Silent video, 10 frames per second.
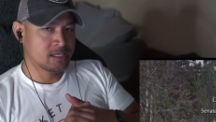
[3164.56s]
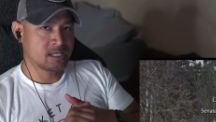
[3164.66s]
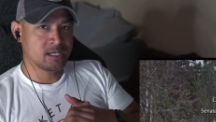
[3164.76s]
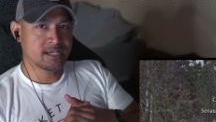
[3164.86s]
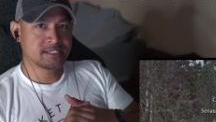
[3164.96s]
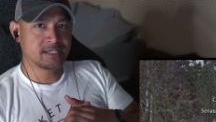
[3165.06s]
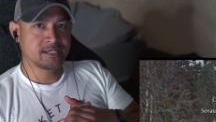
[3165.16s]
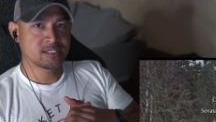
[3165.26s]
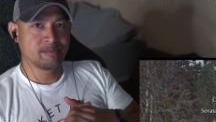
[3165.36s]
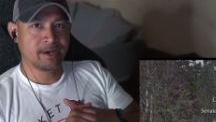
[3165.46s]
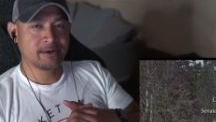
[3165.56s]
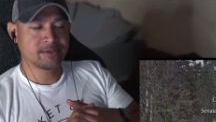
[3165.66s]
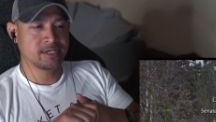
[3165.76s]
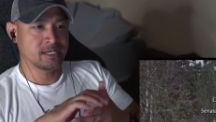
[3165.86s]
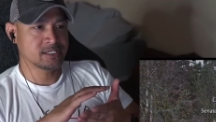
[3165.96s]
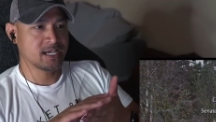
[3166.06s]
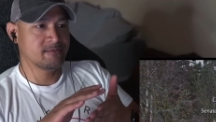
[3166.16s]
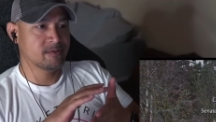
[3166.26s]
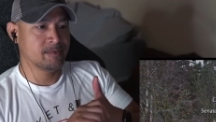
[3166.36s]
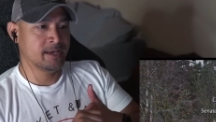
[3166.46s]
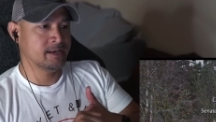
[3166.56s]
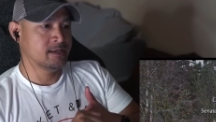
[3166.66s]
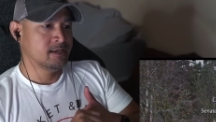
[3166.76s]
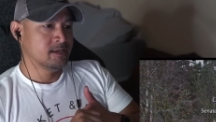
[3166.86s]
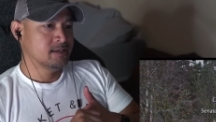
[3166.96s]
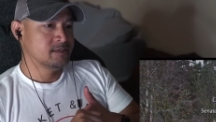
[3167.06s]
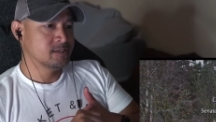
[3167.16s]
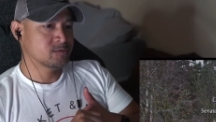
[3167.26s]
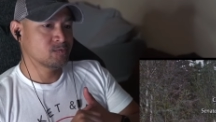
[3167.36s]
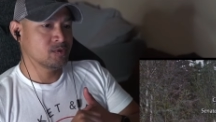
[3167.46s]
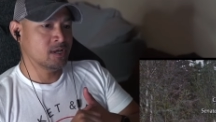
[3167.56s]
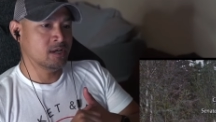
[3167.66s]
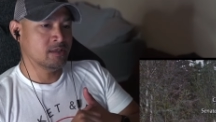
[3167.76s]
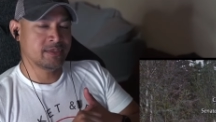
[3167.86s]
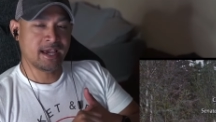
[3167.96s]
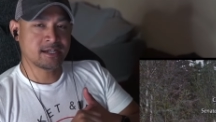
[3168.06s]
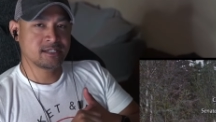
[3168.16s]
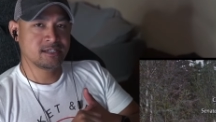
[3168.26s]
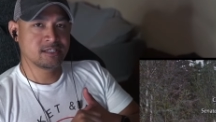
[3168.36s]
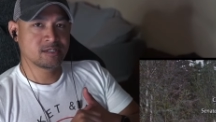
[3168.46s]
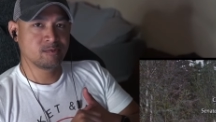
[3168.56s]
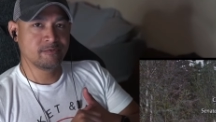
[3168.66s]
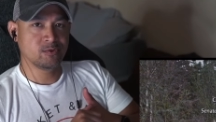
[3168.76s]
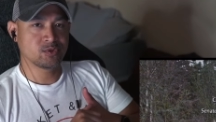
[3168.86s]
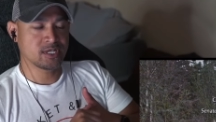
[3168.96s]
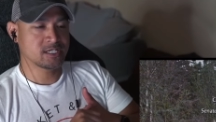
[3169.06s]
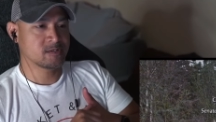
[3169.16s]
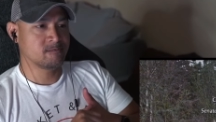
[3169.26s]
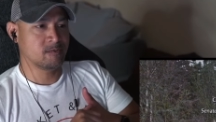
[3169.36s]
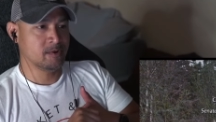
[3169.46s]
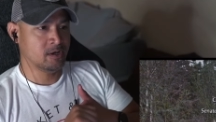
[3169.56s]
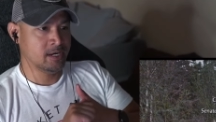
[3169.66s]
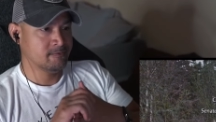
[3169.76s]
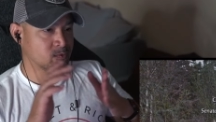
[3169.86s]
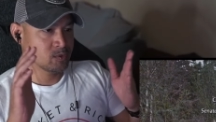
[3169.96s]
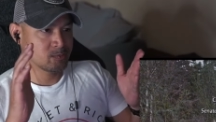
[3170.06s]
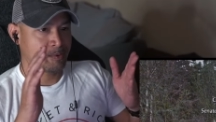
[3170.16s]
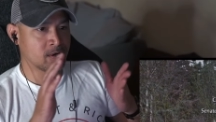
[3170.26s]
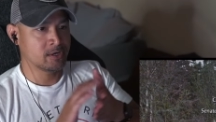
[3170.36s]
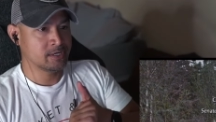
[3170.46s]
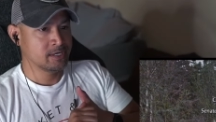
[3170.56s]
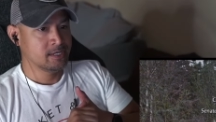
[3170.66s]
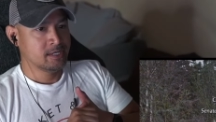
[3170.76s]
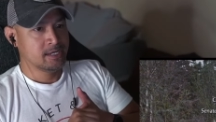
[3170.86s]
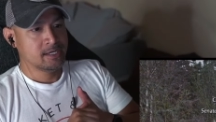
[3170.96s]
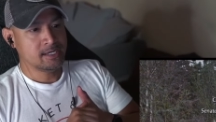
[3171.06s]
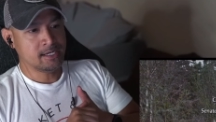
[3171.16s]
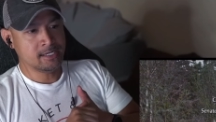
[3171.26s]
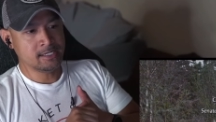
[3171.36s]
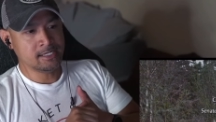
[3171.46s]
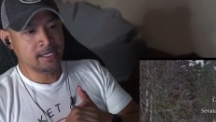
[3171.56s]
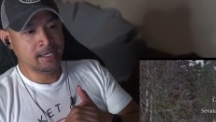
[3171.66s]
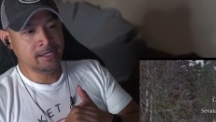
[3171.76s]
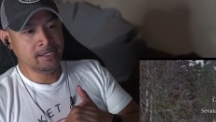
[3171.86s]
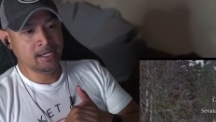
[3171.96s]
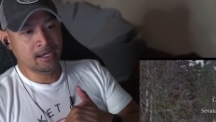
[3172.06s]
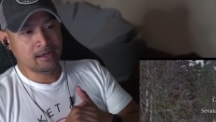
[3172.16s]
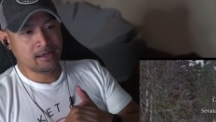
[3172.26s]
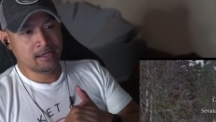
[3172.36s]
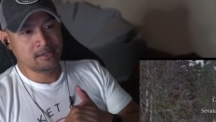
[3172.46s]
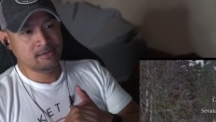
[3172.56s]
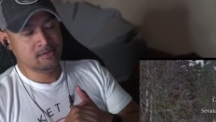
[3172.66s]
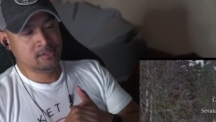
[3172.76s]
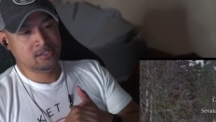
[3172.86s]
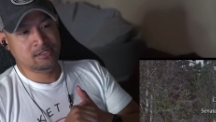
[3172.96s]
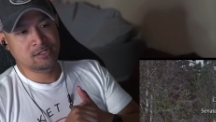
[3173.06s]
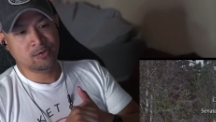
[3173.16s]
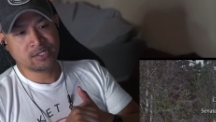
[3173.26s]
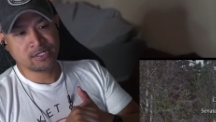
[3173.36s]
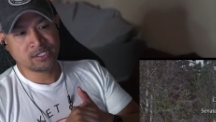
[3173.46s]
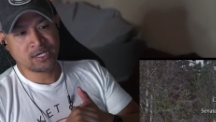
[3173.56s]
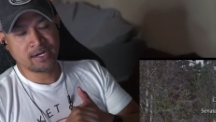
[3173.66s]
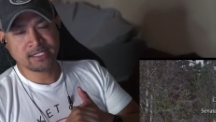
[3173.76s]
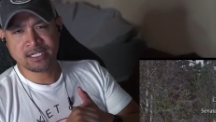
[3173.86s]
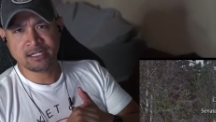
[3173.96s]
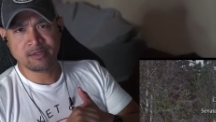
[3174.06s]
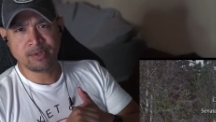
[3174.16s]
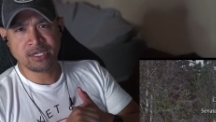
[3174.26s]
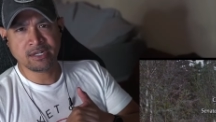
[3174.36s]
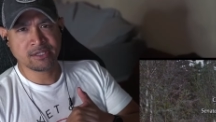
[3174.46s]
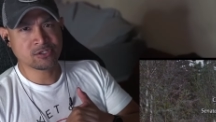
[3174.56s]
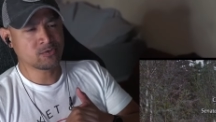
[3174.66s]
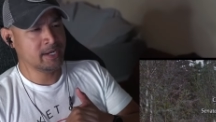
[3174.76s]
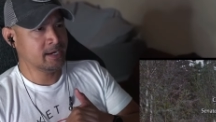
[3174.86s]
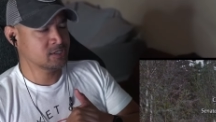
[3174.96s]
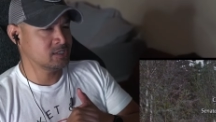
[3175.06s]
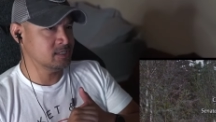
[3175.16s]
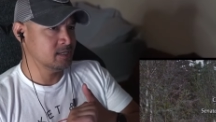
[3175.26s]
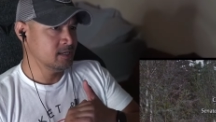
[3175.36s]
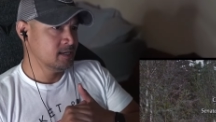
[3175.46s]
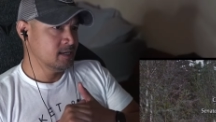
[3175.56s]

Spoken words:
like I said, that's a minor thing. Aside from that, the acting in this movie was awesome on everyone's part. It turns out, I said in the beginning of this reaction,